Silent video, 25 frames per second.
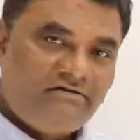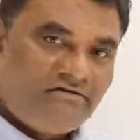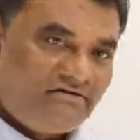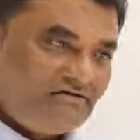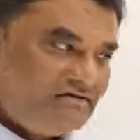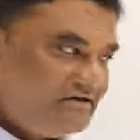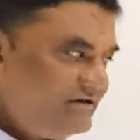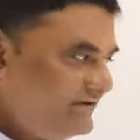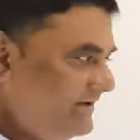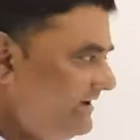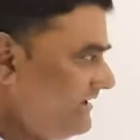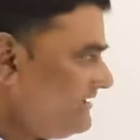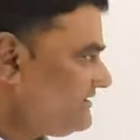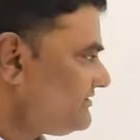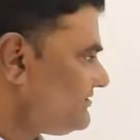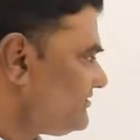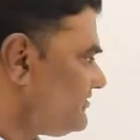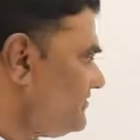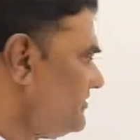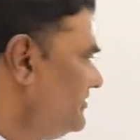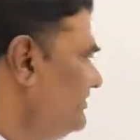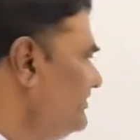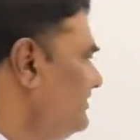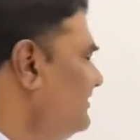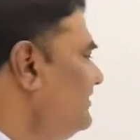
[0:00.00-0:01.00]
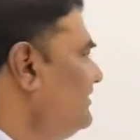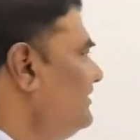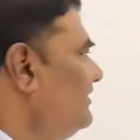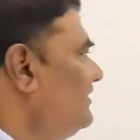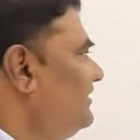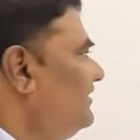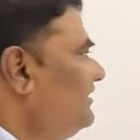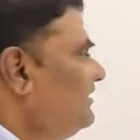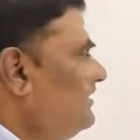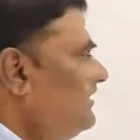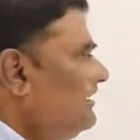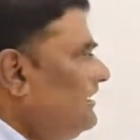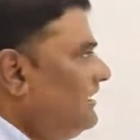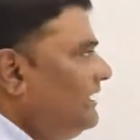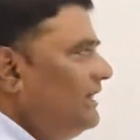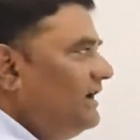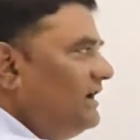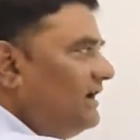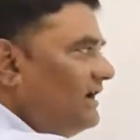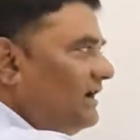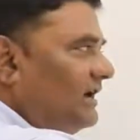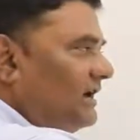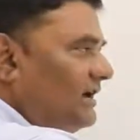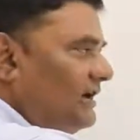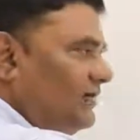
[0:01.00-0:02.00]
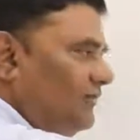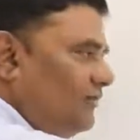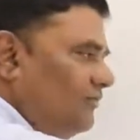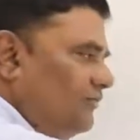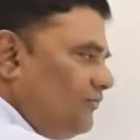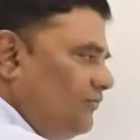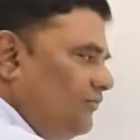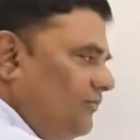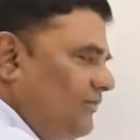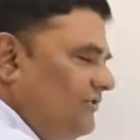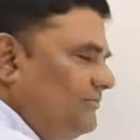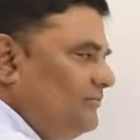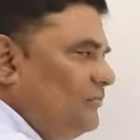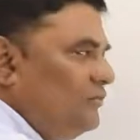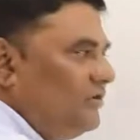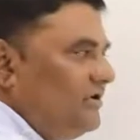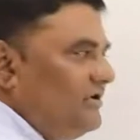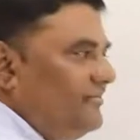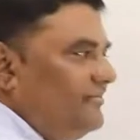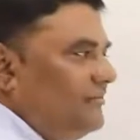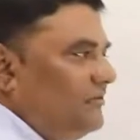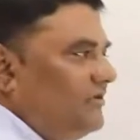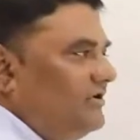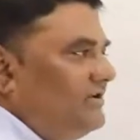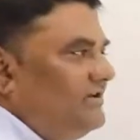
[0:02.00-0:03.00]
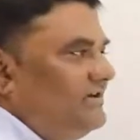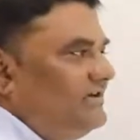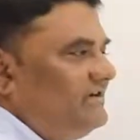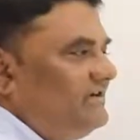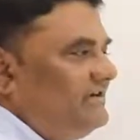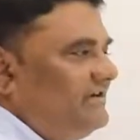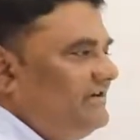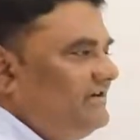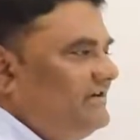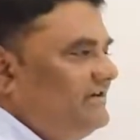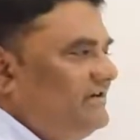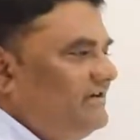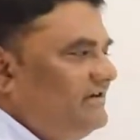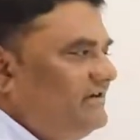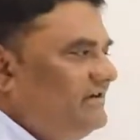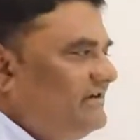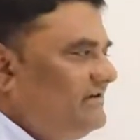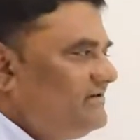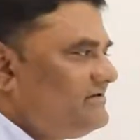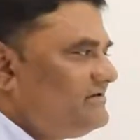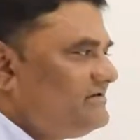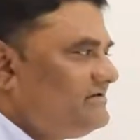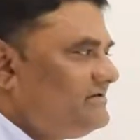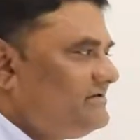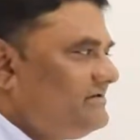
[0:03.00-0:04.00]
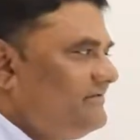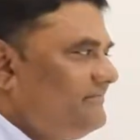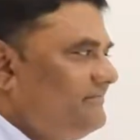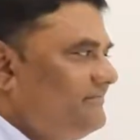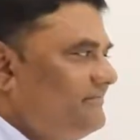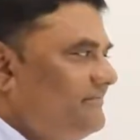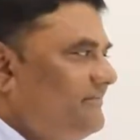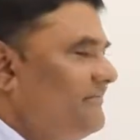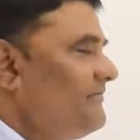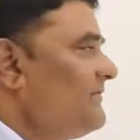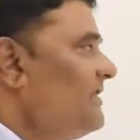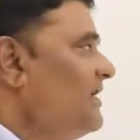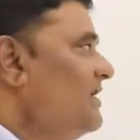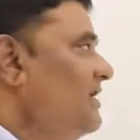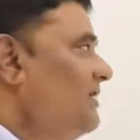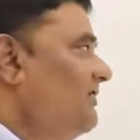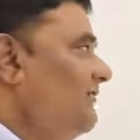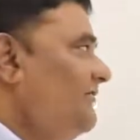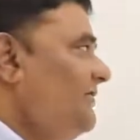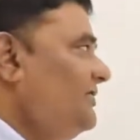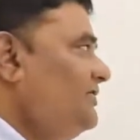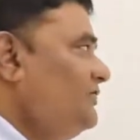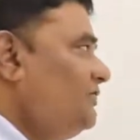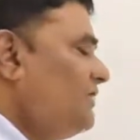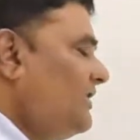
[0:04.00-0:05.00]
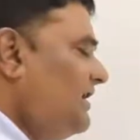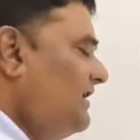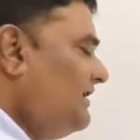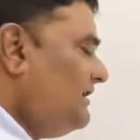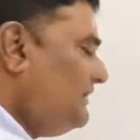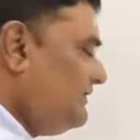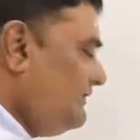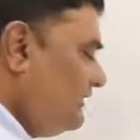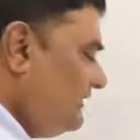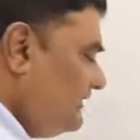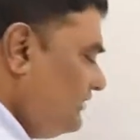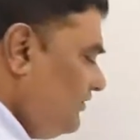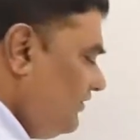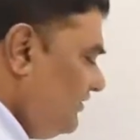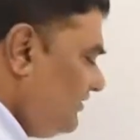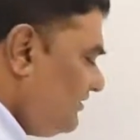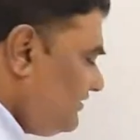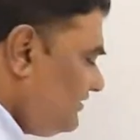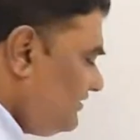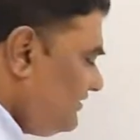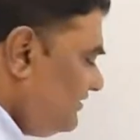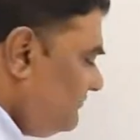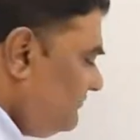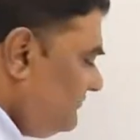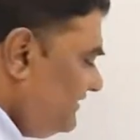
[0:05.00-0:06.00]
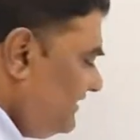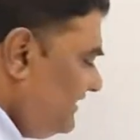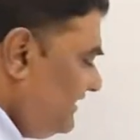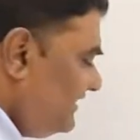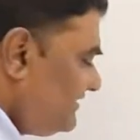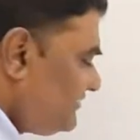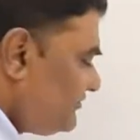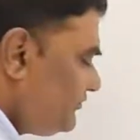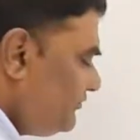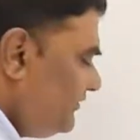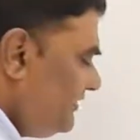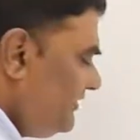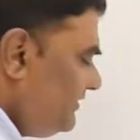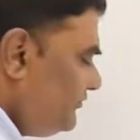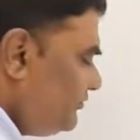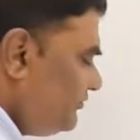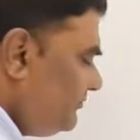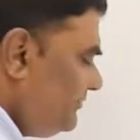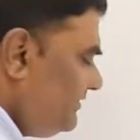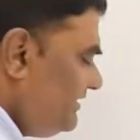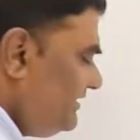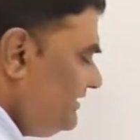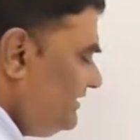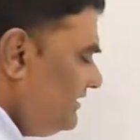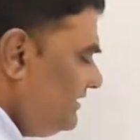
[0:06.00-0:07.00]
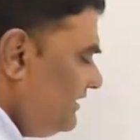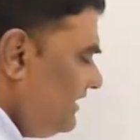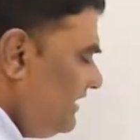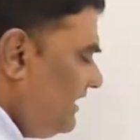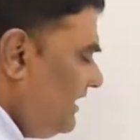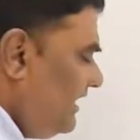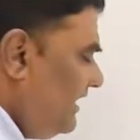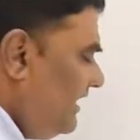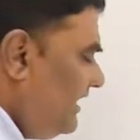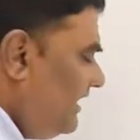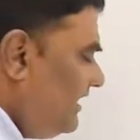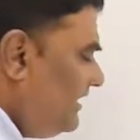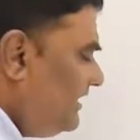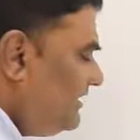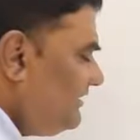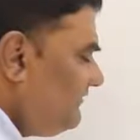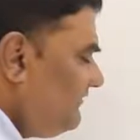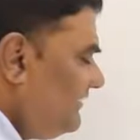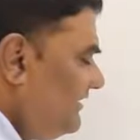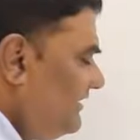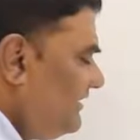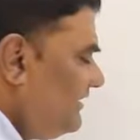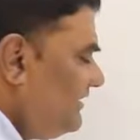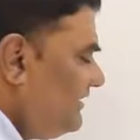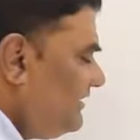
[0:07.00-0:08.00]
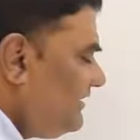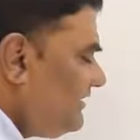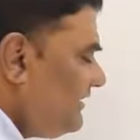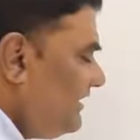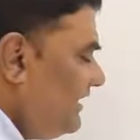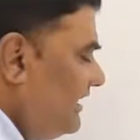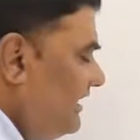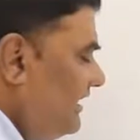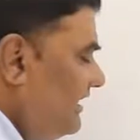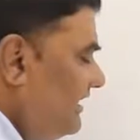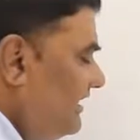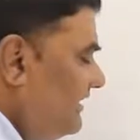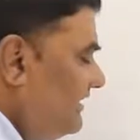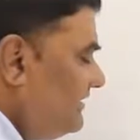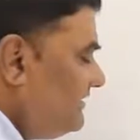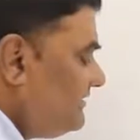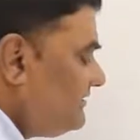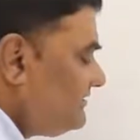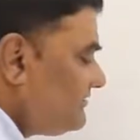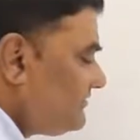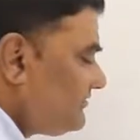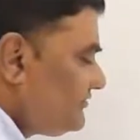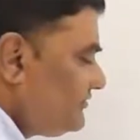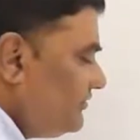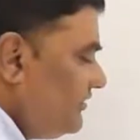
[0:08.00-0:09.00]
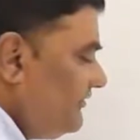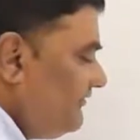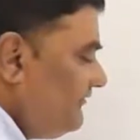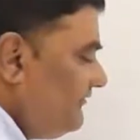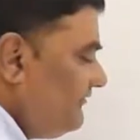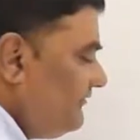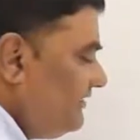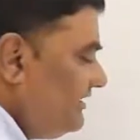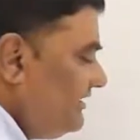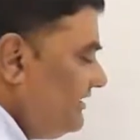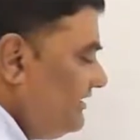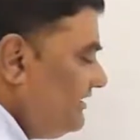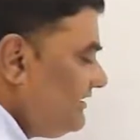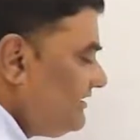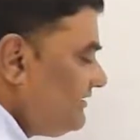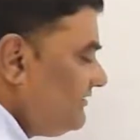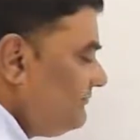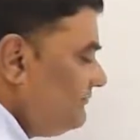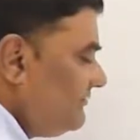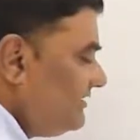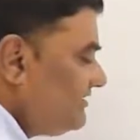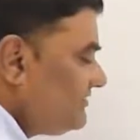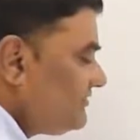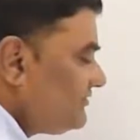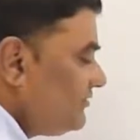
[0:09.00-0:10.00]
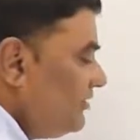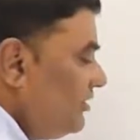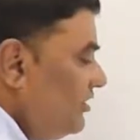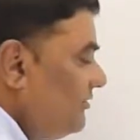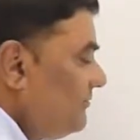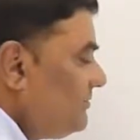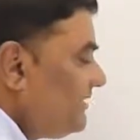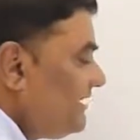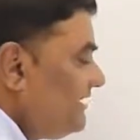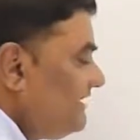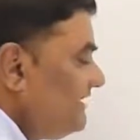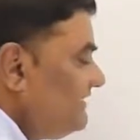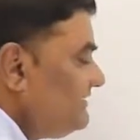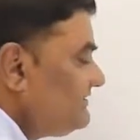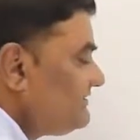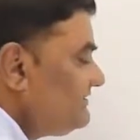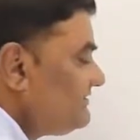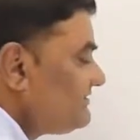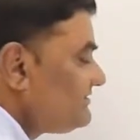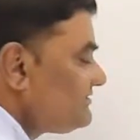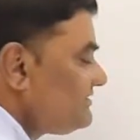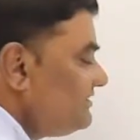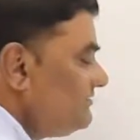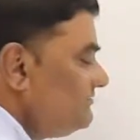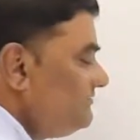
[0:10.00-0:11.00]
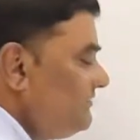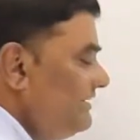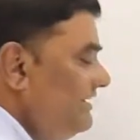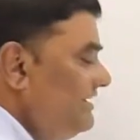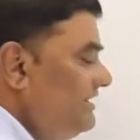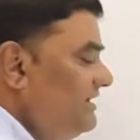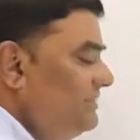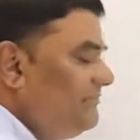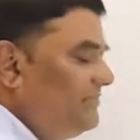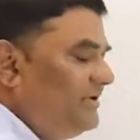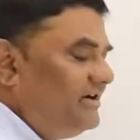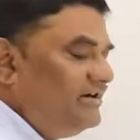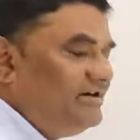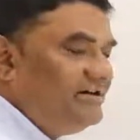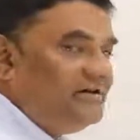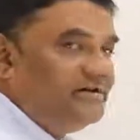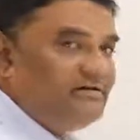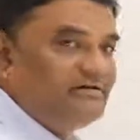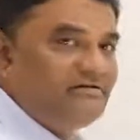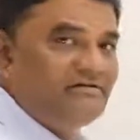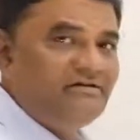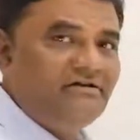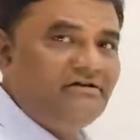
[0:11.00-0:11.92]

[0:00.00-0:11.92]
The next, one more important thing here is, when you write an algorithm, it's going to be hardware and software, means operating system independent.